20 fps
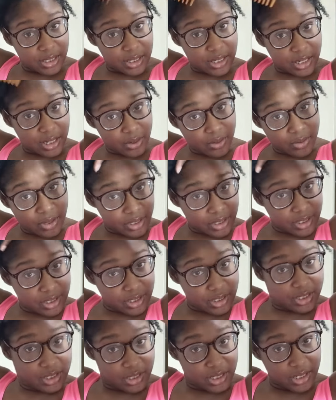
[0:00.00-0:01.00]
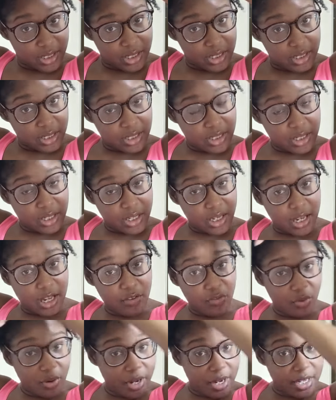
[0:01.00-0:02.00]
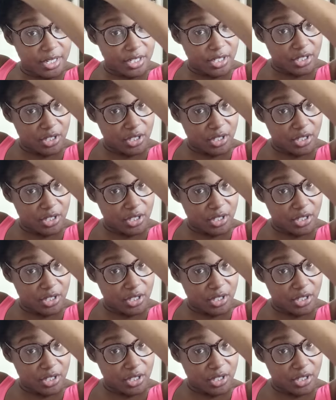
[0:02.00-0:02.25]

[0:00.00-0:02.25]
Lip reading: and I go like this. FYI,